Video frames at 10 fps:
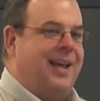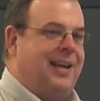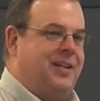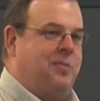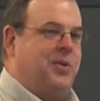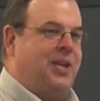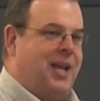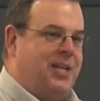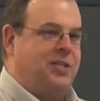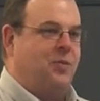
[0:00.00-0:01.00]
and
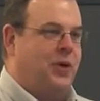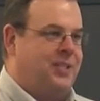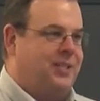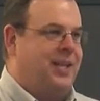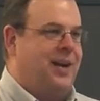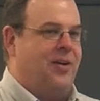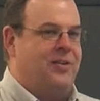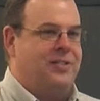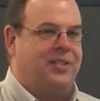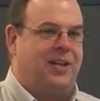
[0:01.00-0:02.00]
communication wasn't there,
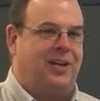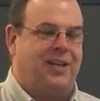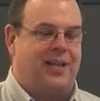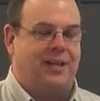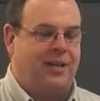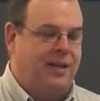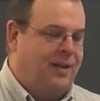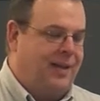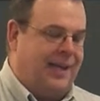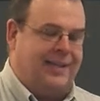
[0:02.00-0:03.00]
and suddenly
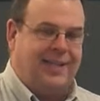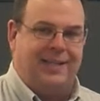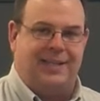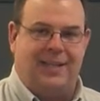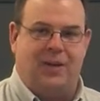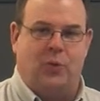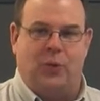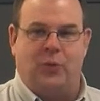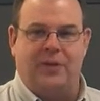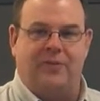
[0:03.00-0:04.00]
at the end of the year
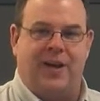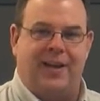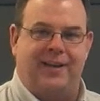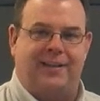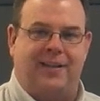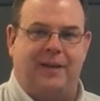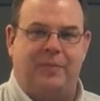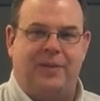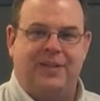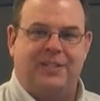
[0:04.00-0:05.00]
when we divided it up,